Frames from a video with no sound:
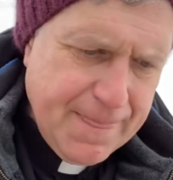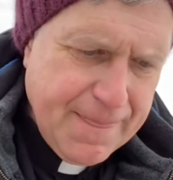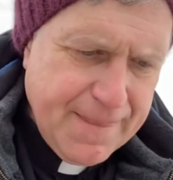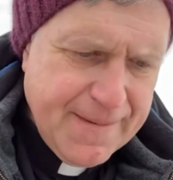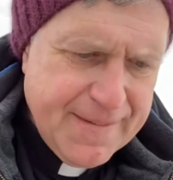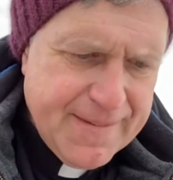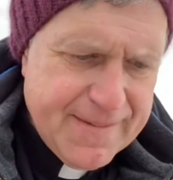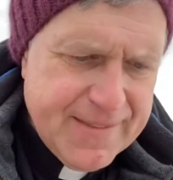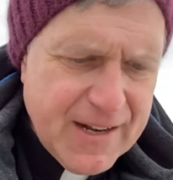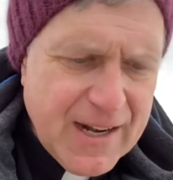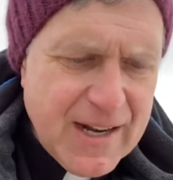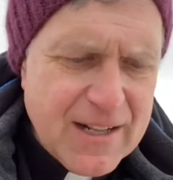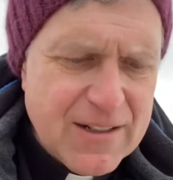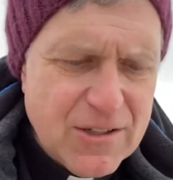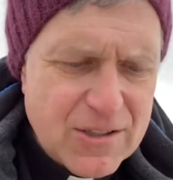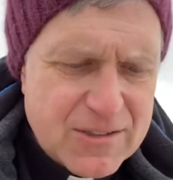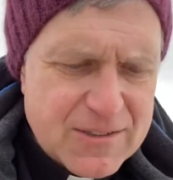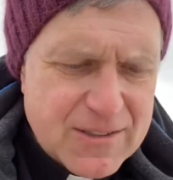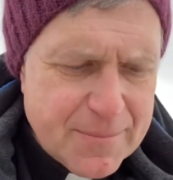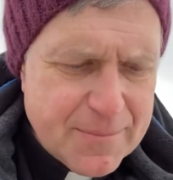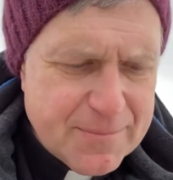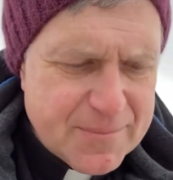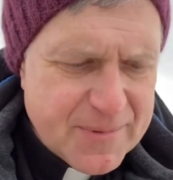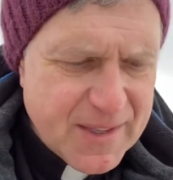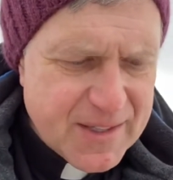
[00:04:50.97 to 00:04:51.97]
Then I looked
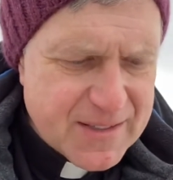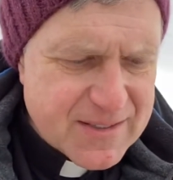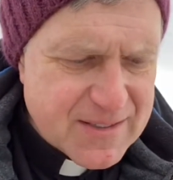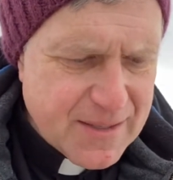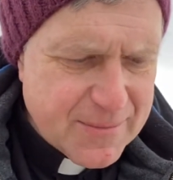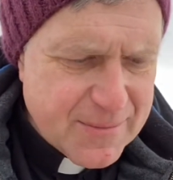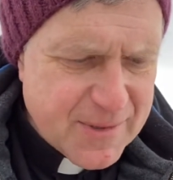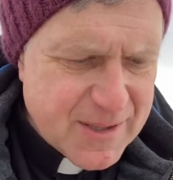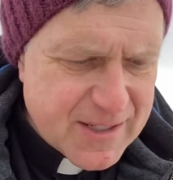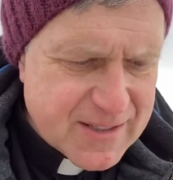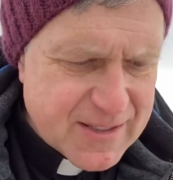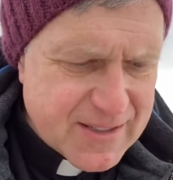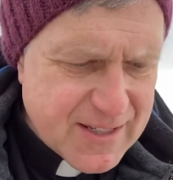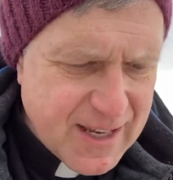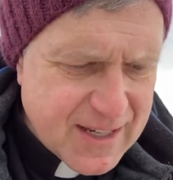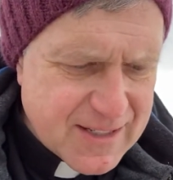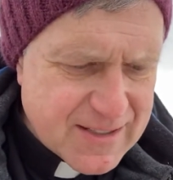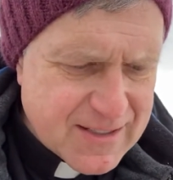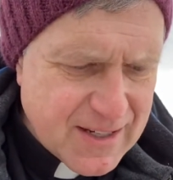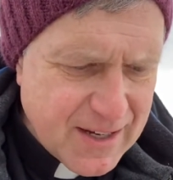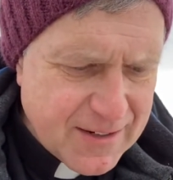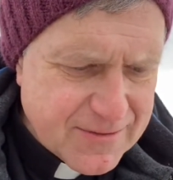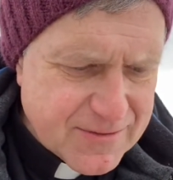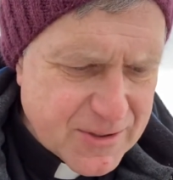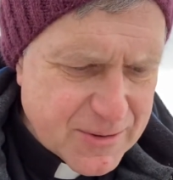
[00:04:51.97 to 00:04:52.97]
up some of the
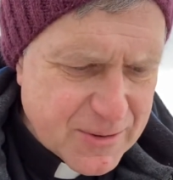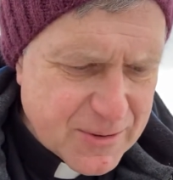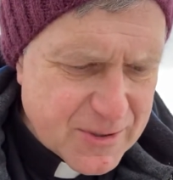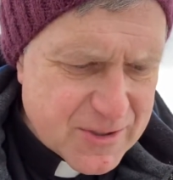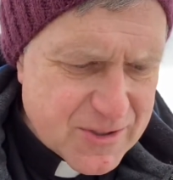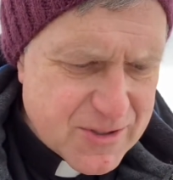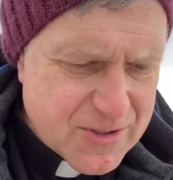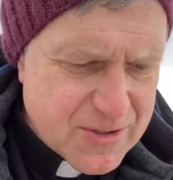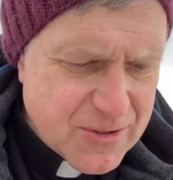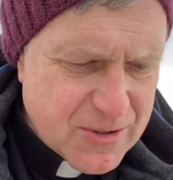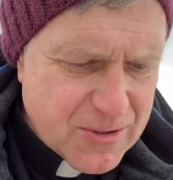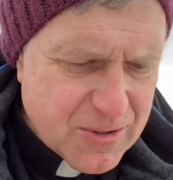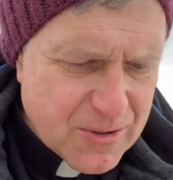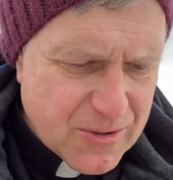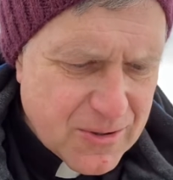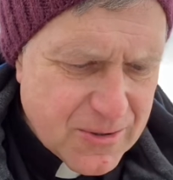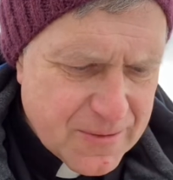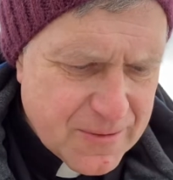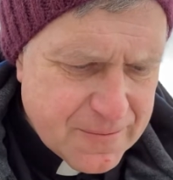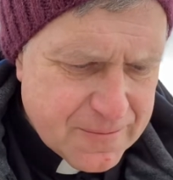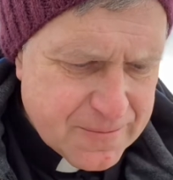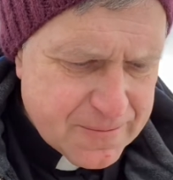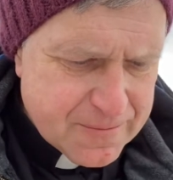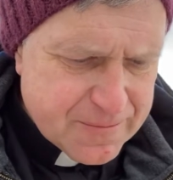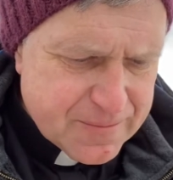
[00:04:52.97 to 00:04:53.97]
text afterwards too,
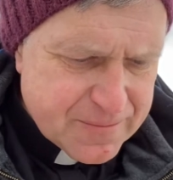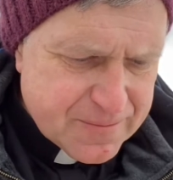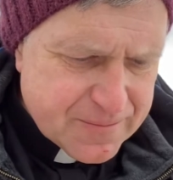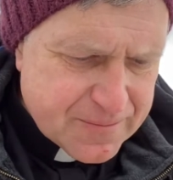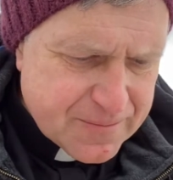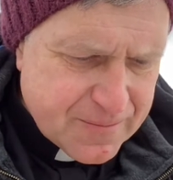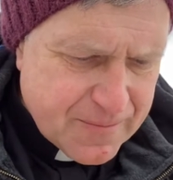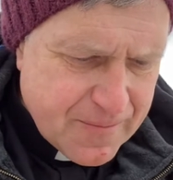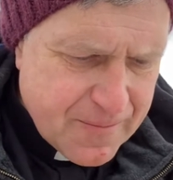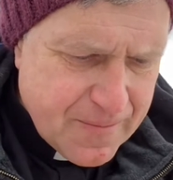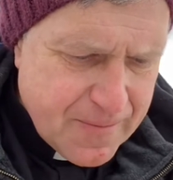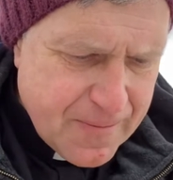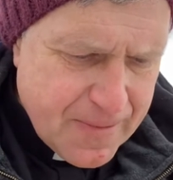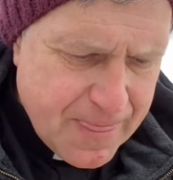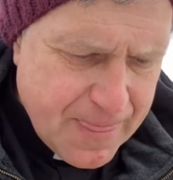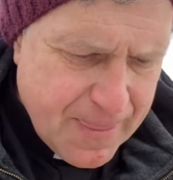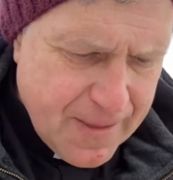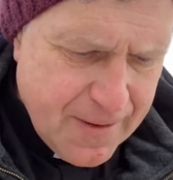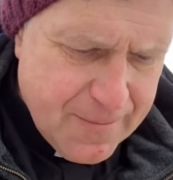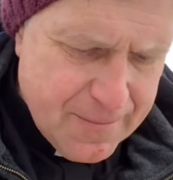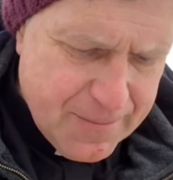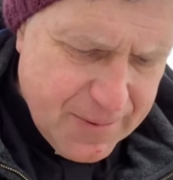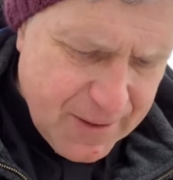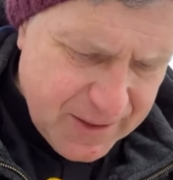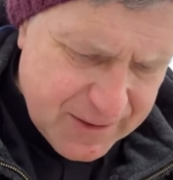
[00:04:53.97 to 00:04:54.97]

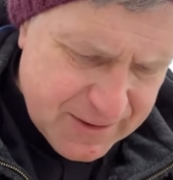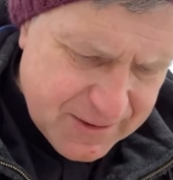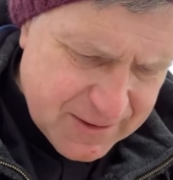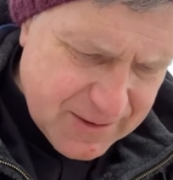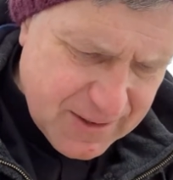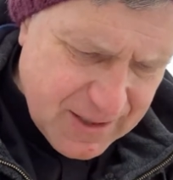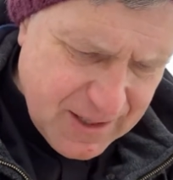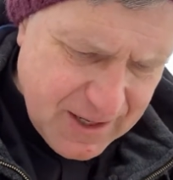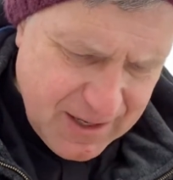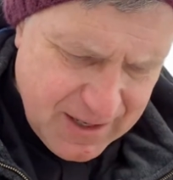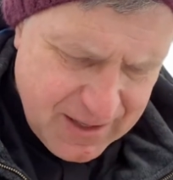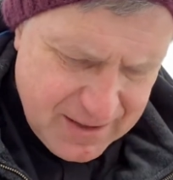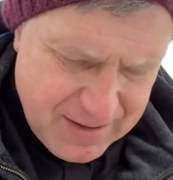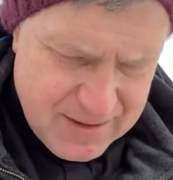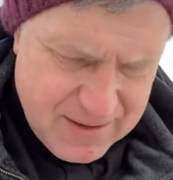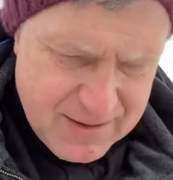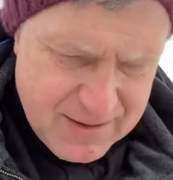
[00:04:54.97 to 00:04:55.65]
but this